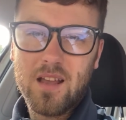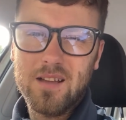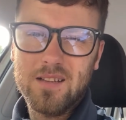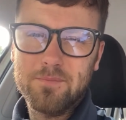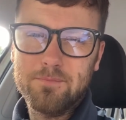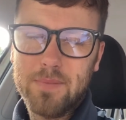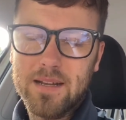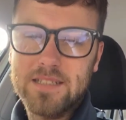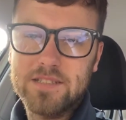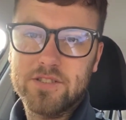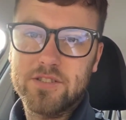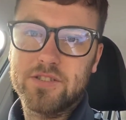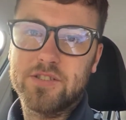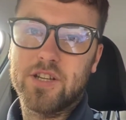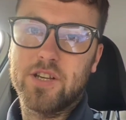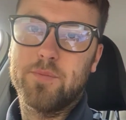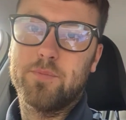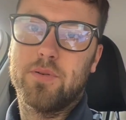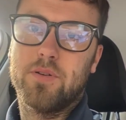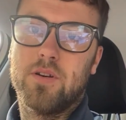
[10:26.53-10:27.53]
managed
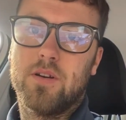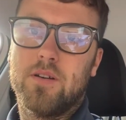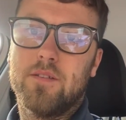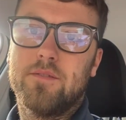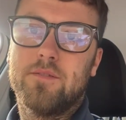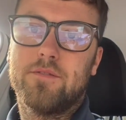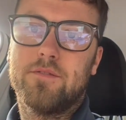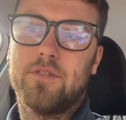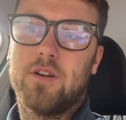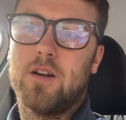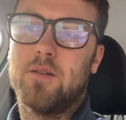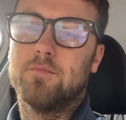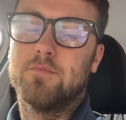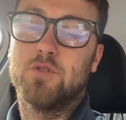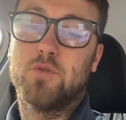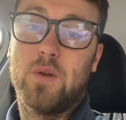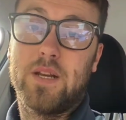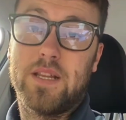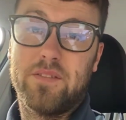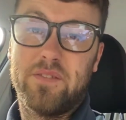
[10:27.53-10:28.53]
to 2-putt from
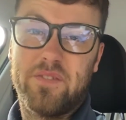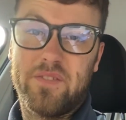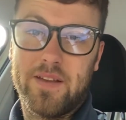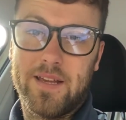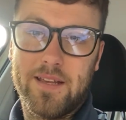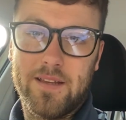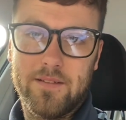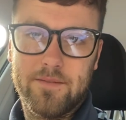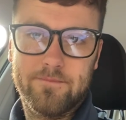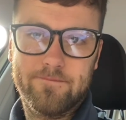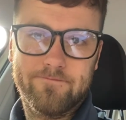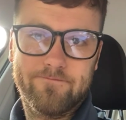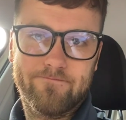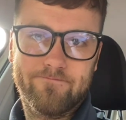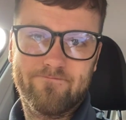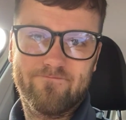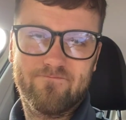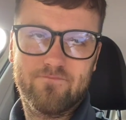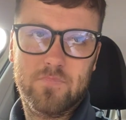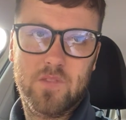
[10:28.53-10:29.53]
20 feet.
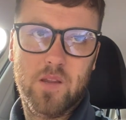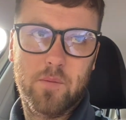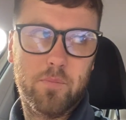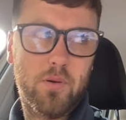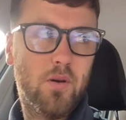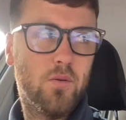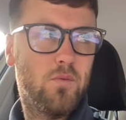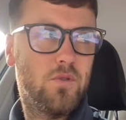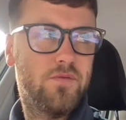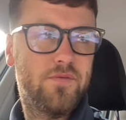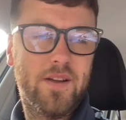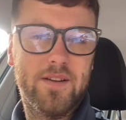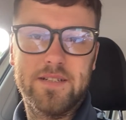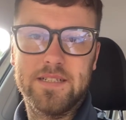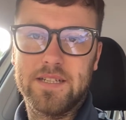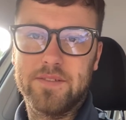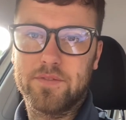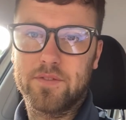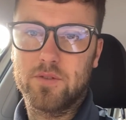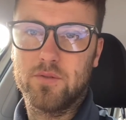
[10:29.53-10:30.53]
The putt was very
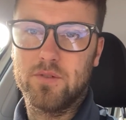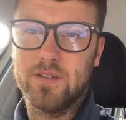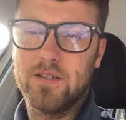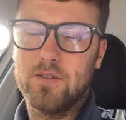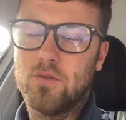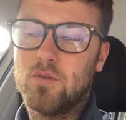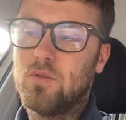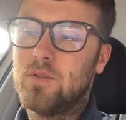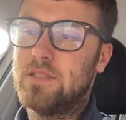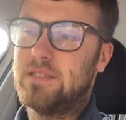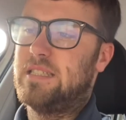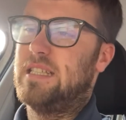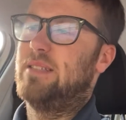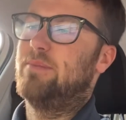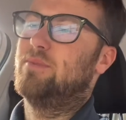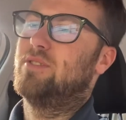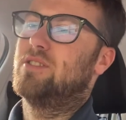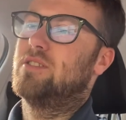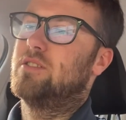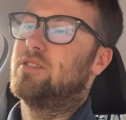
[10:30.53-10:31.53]
difficult. It always
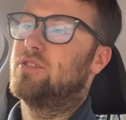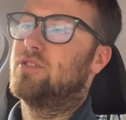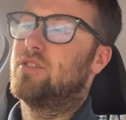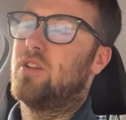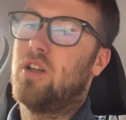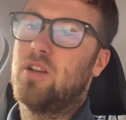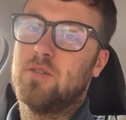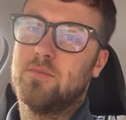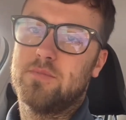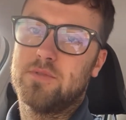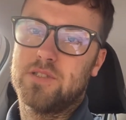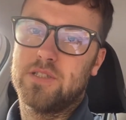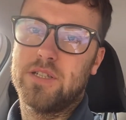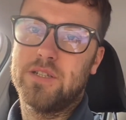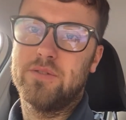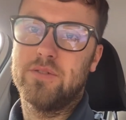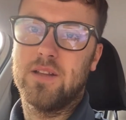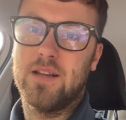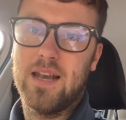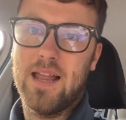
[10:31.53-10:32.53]
seems to slope
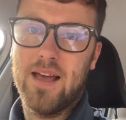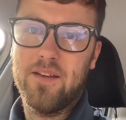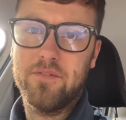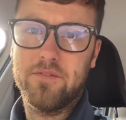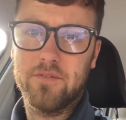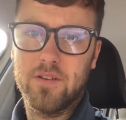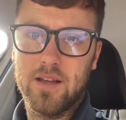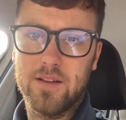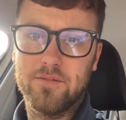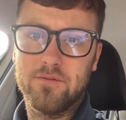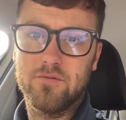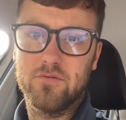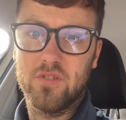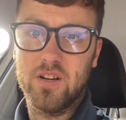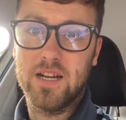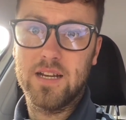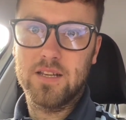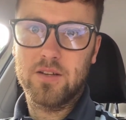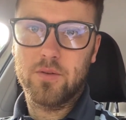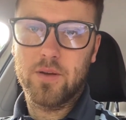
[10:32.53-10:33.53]
to the left, like
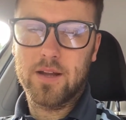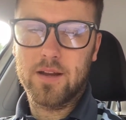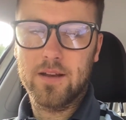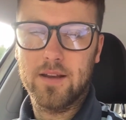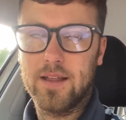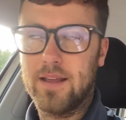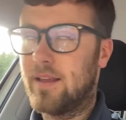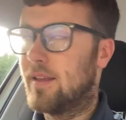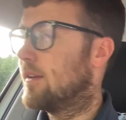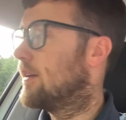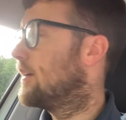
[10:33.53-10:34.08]
really quickly,